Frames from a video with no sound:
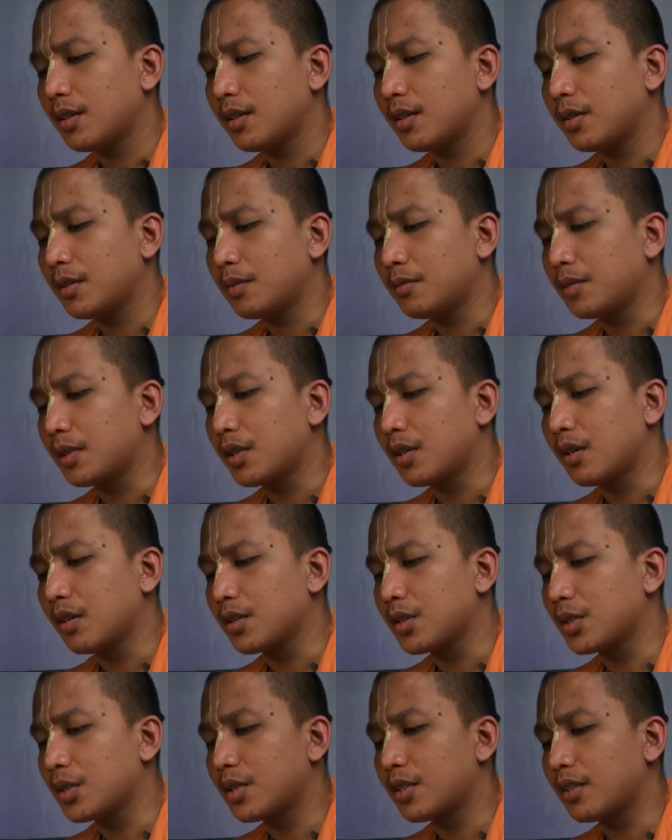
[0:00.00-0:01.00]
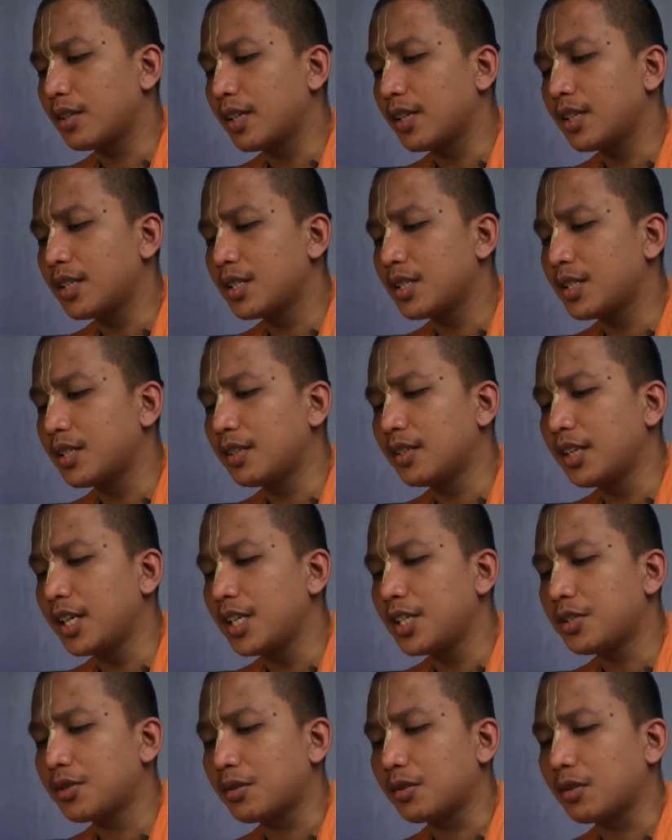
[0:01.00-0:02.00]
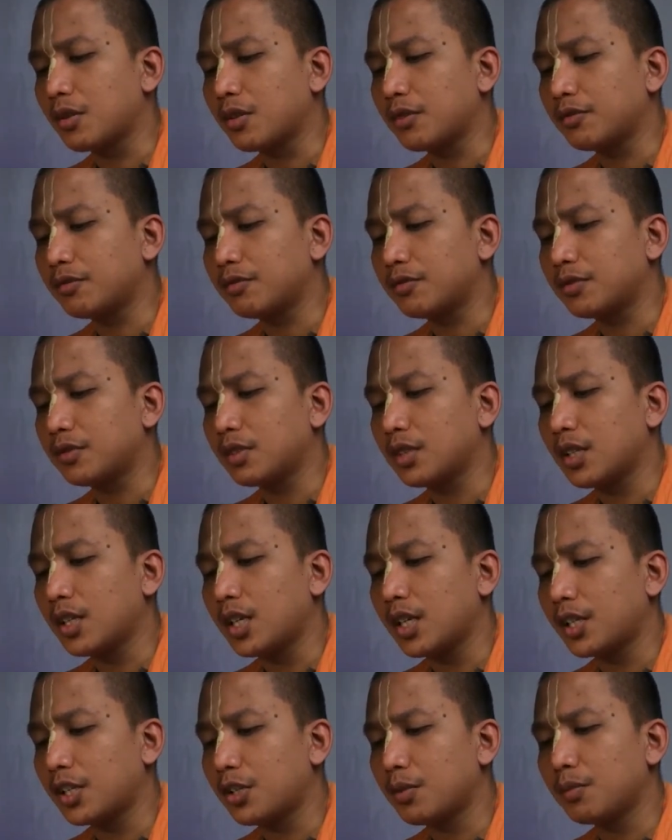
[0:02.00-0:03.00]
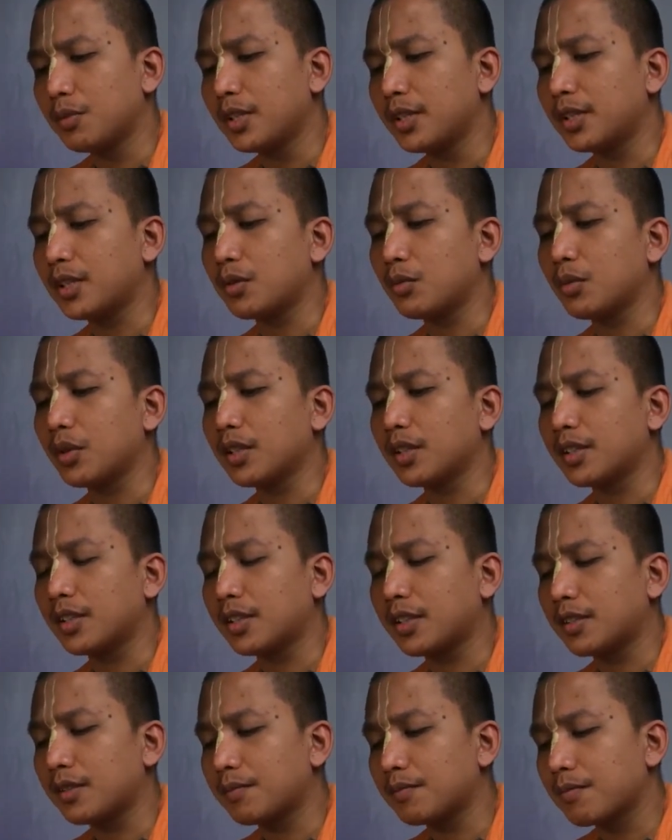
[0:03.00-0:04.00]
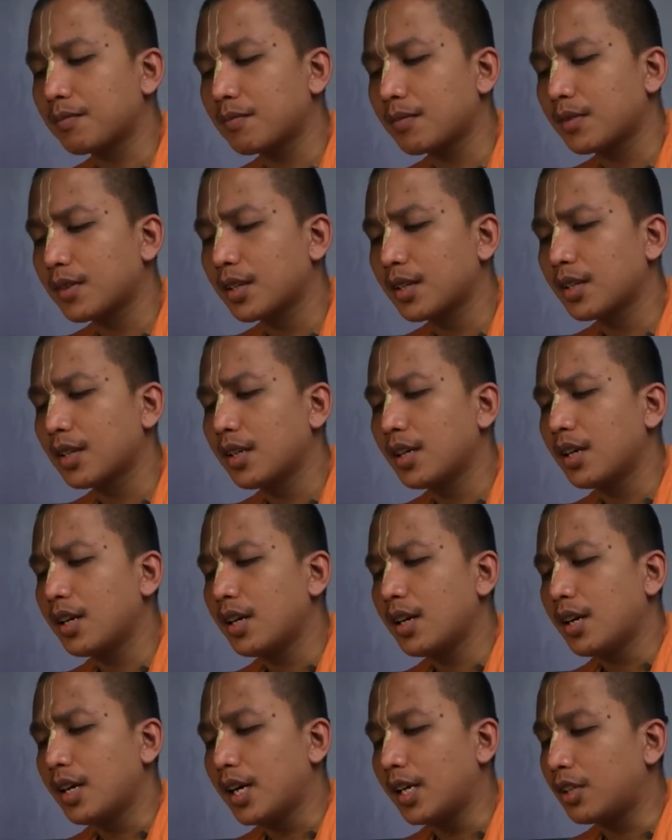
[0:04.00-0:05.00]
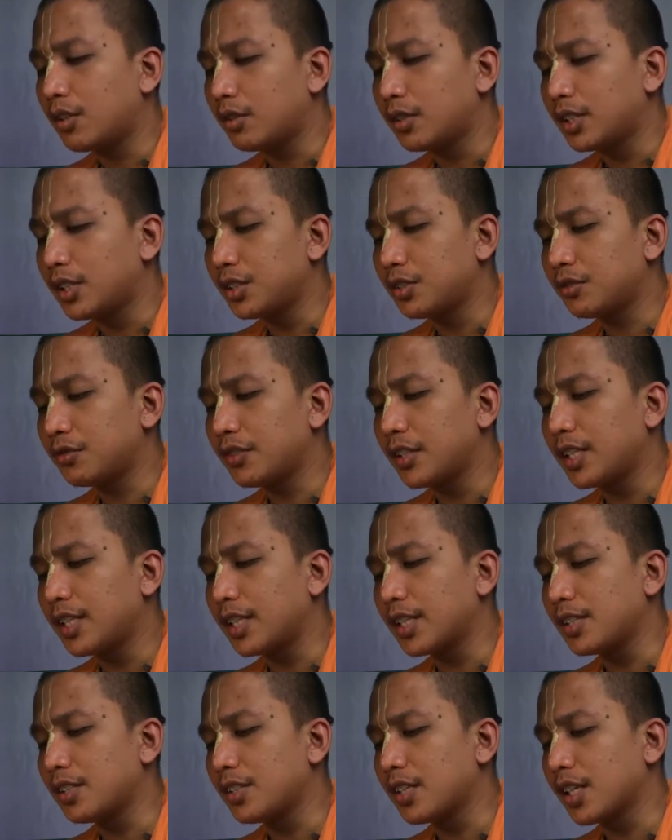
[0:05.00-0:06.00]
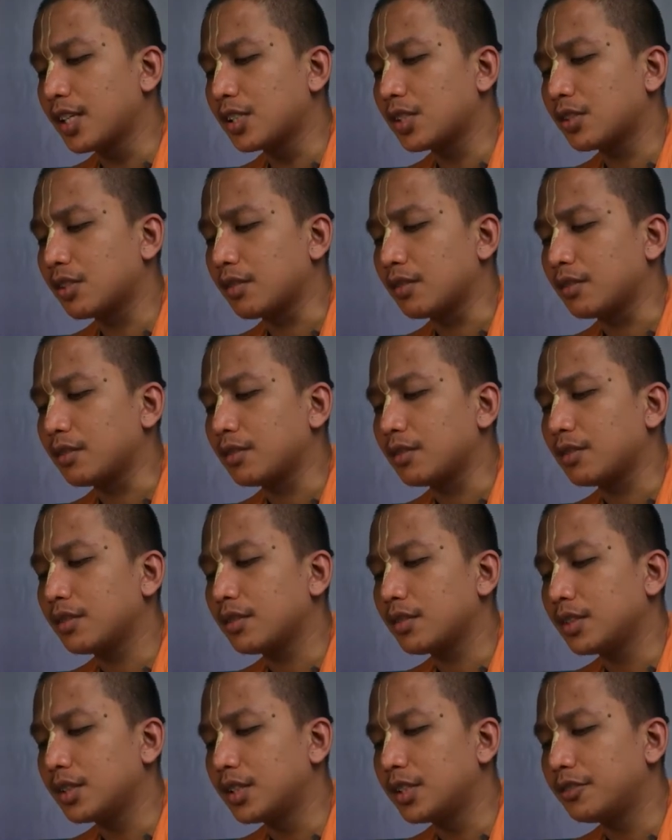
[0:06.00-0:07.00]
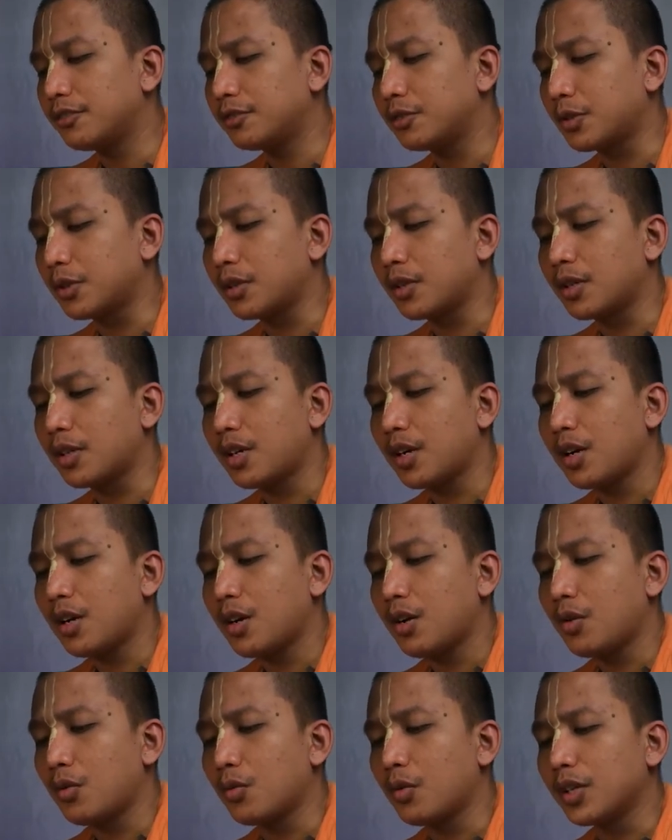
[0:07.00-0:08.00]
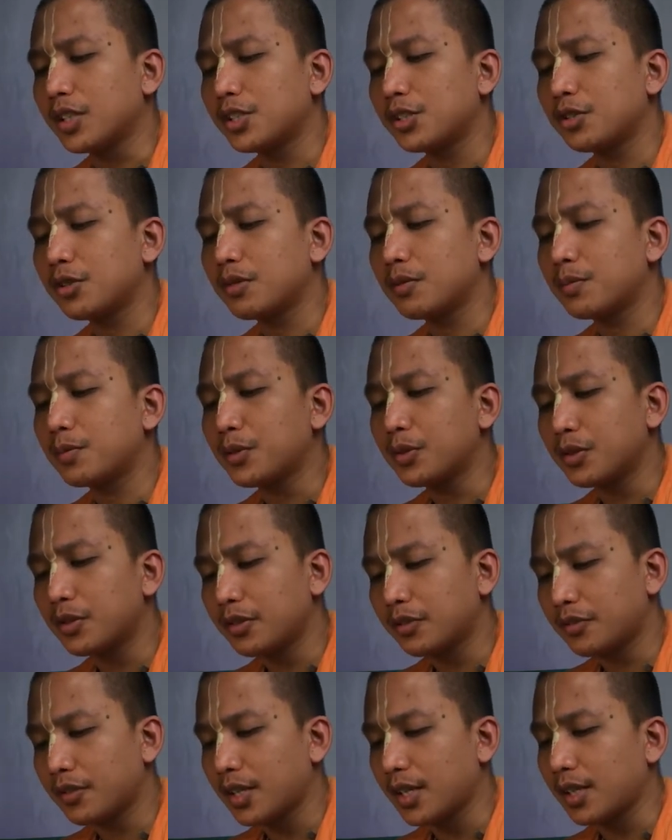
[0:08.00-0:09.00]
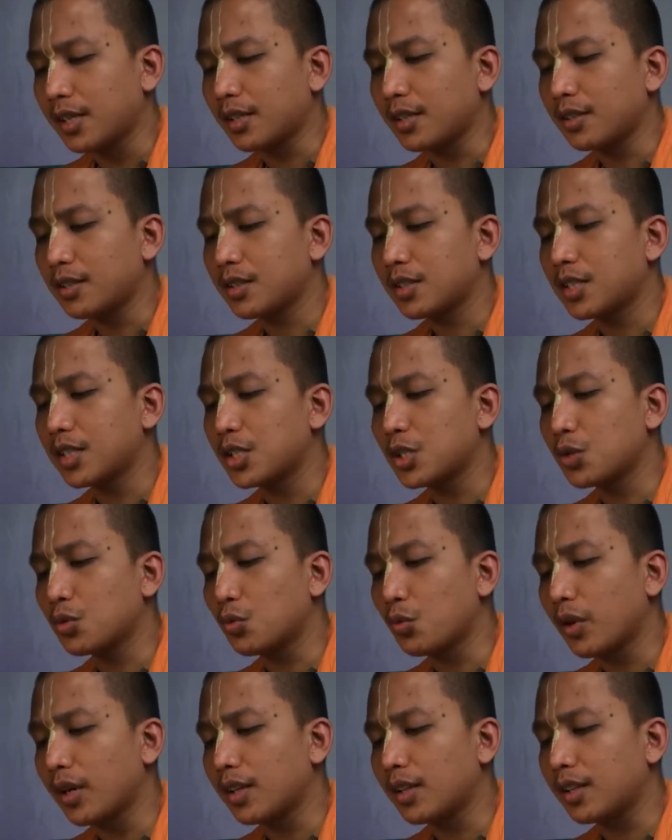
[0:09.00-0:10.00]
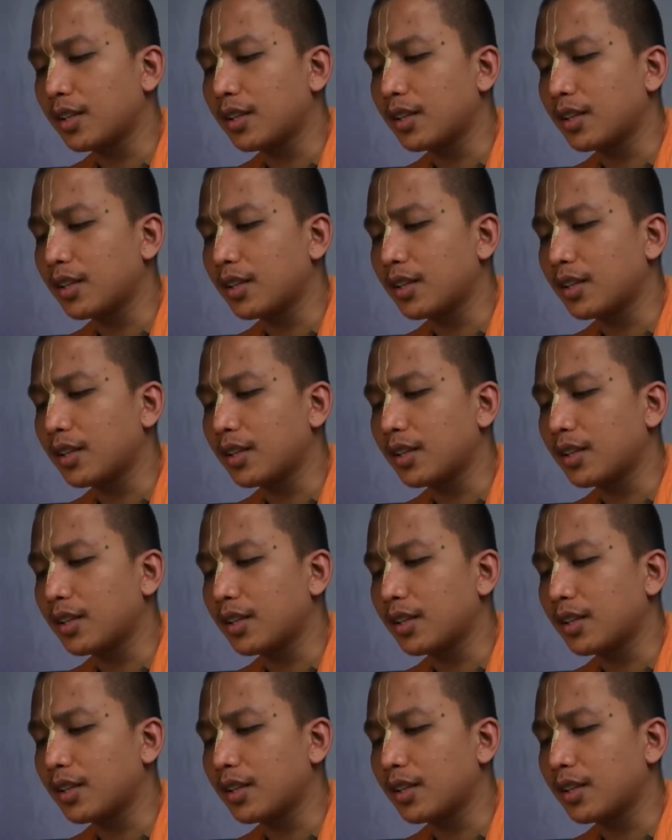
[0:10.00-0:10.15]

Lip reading: because that is the nature of accumulating wealth. According to Vedic injunction, therefore, one should purify such wealth